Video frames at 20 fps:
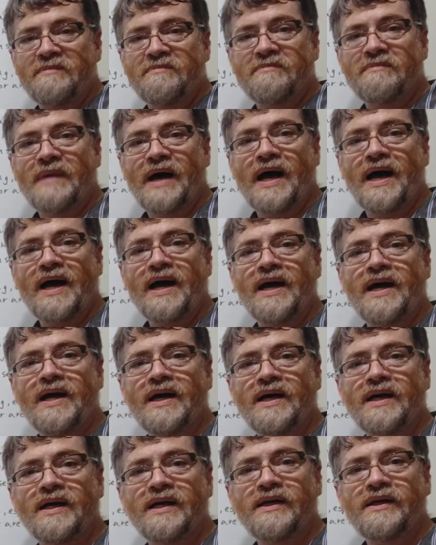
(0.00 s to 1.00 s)

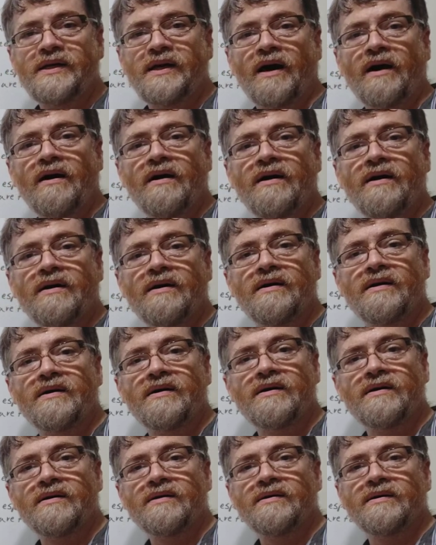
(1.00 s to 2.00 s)
my
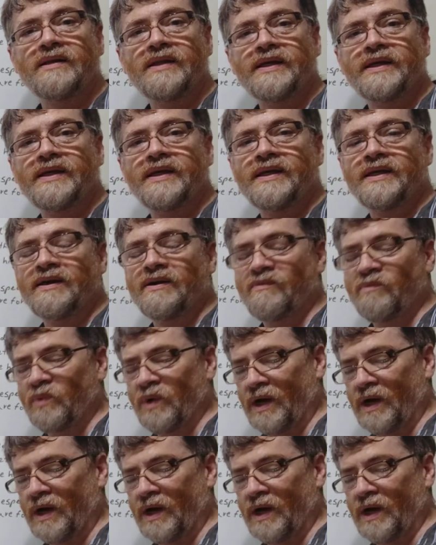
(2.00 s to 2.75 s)
darling.